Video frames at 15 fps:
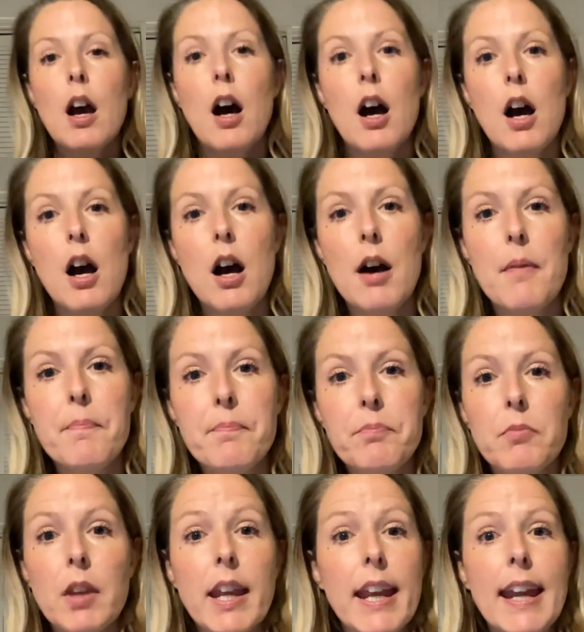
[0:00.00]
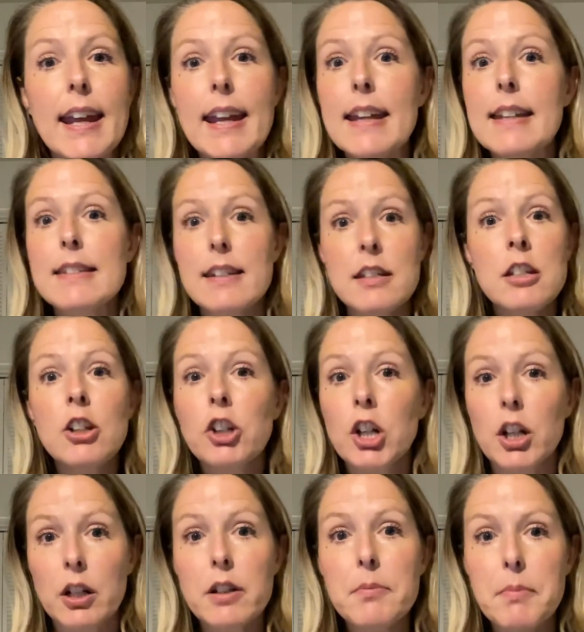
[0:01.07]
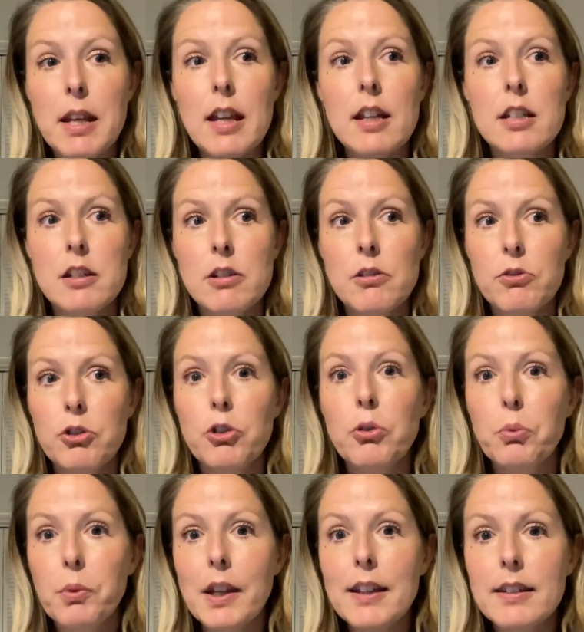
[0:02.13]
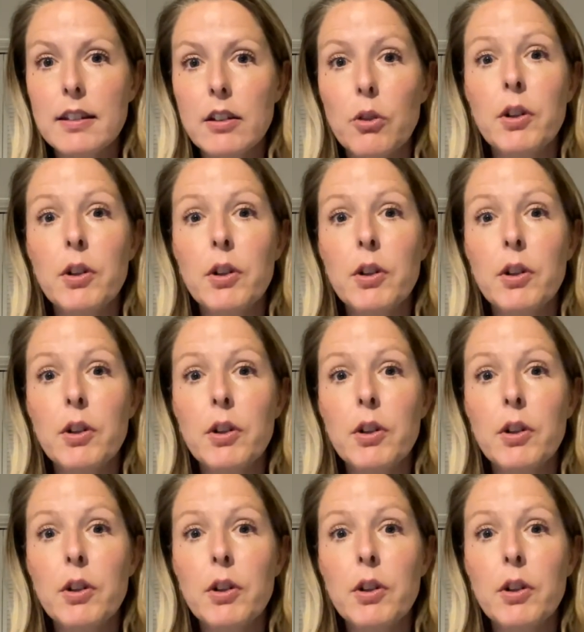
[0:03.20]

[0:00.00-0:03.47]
Um, it didn't occur to me until two weeks ago,